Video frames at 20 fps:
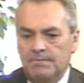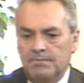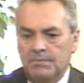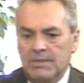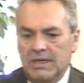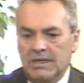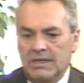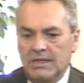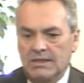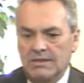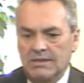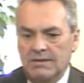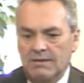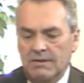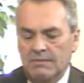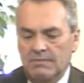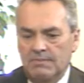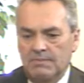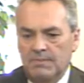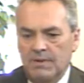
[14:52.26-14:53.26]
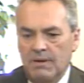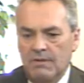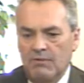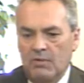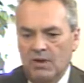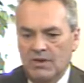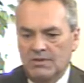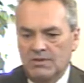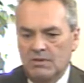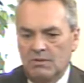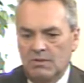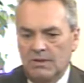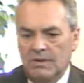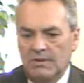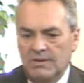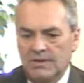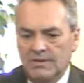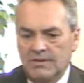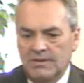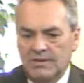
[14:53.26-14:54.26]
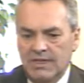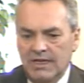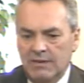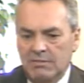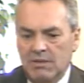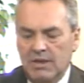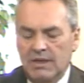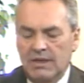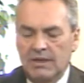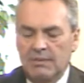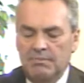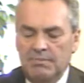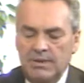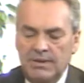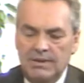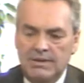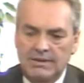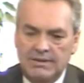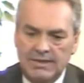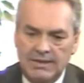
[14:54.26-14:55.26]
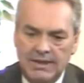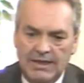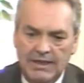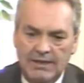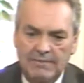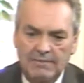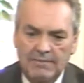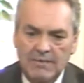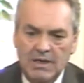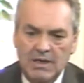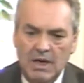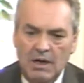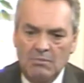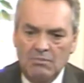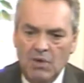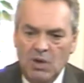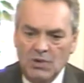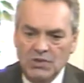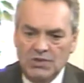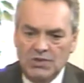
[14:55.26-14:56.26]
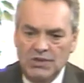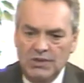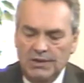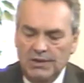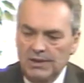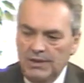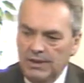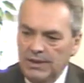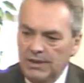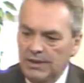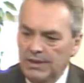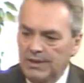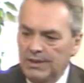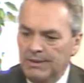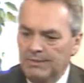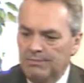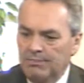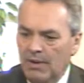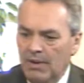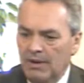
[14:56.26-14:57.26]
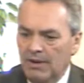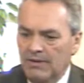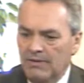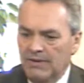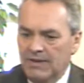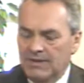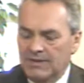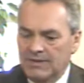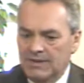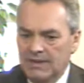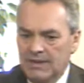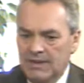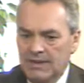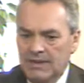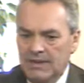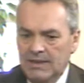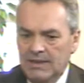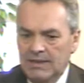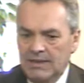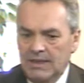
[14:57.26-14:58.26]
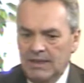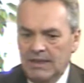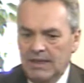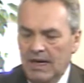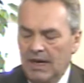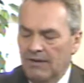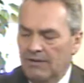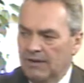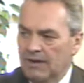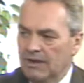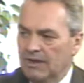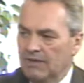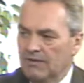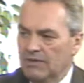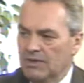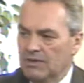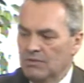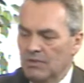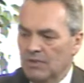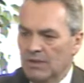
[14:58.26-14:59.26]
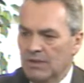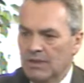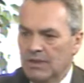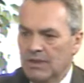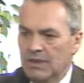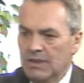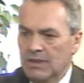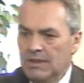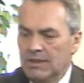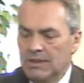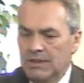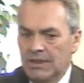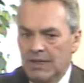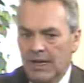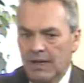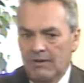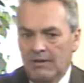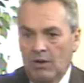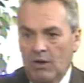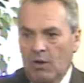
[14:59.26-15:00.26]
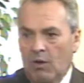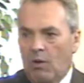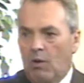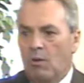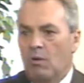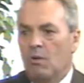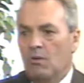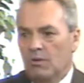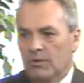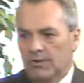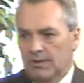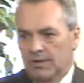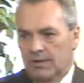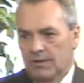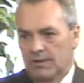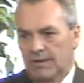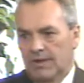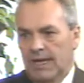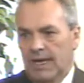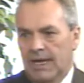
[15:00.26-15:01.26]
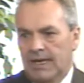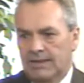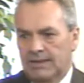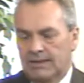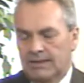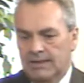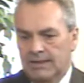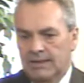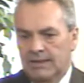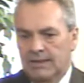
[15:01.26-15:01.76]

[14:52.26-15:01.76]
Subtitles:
because of also the stigma, but the emotional part of this on the individual, and the hold that